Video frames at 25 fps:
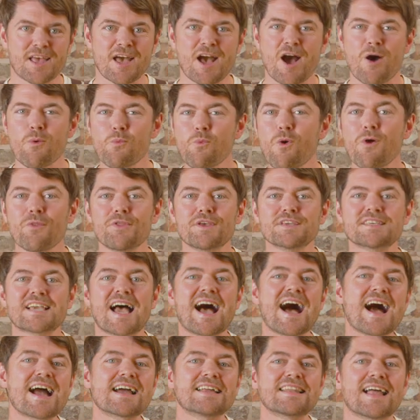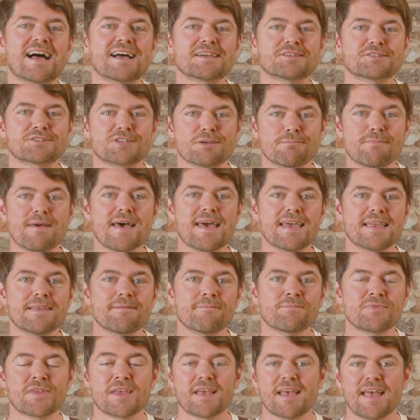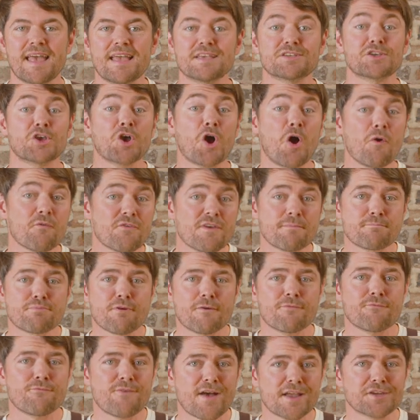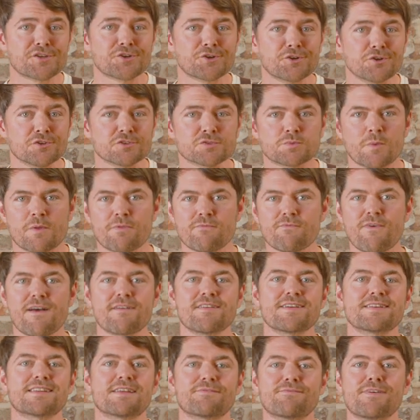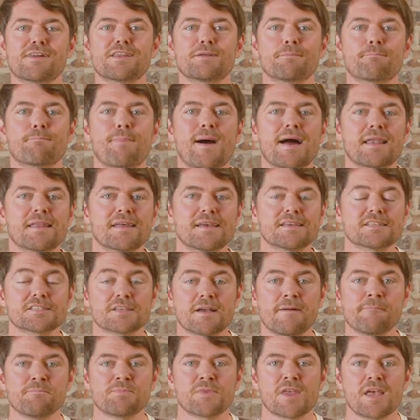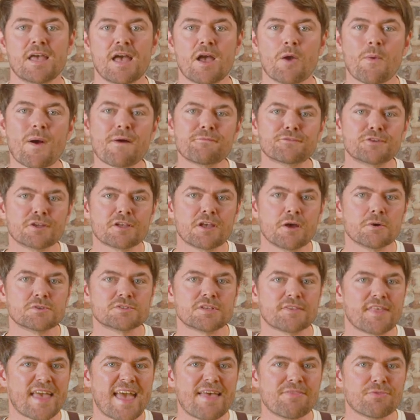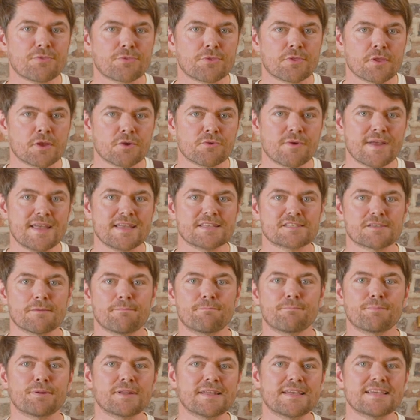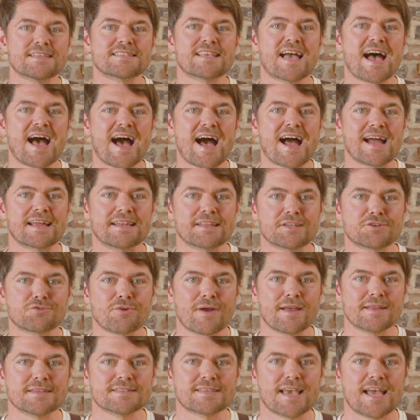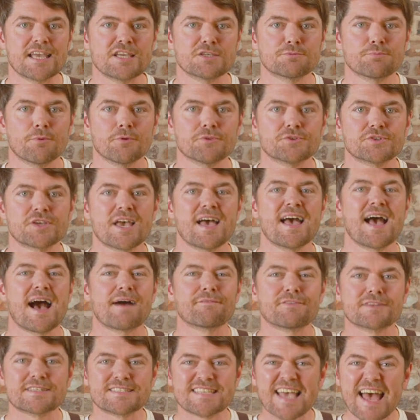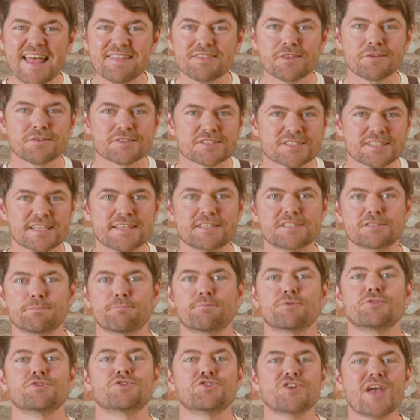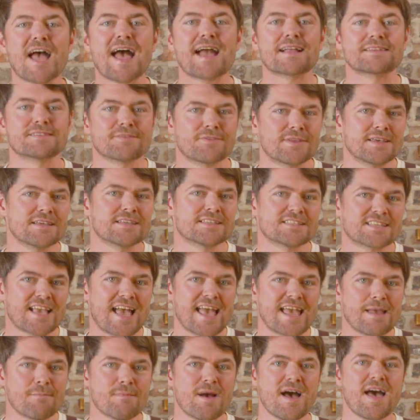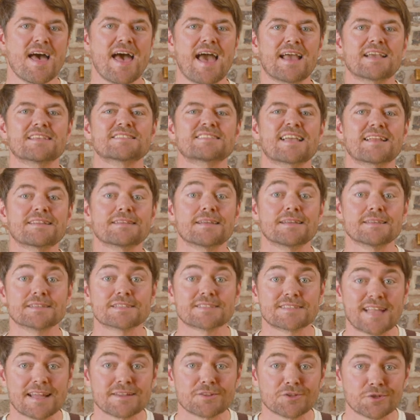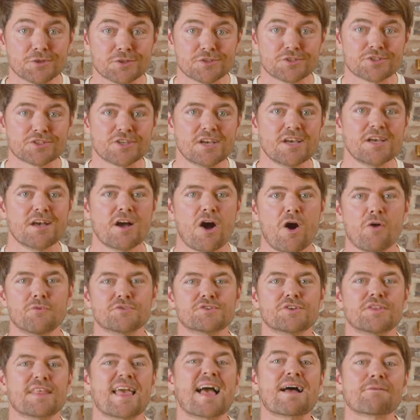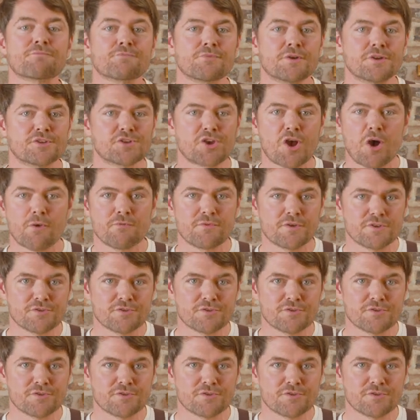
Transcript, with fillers: And what this highlights to me is coffee professionals with very developed palates who have to go to the nth degree to please their highly trained taste buds have a tendency to project these same extending standards onto the average coffee